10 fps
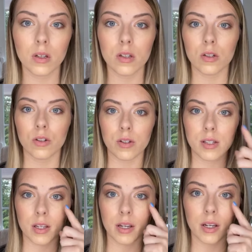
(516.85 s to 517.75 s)
So do you
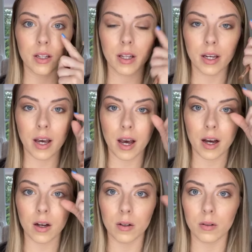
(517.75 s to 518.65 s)
see like
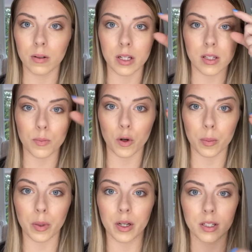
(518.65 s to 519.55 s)
how it's more
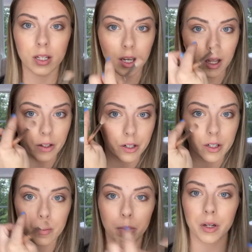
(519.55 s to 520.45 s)
put together
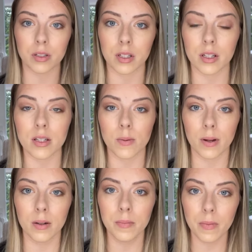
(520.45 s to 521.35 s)
compared to this
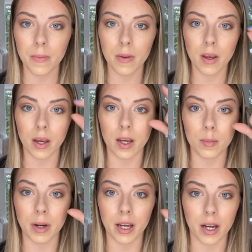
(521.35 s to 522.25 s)
one? And
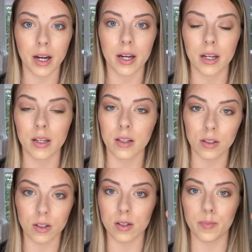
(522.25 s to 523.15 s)
my eye
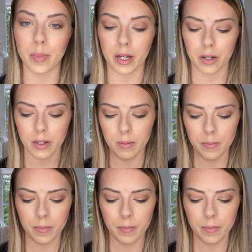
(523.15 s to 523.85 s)
looks bigger.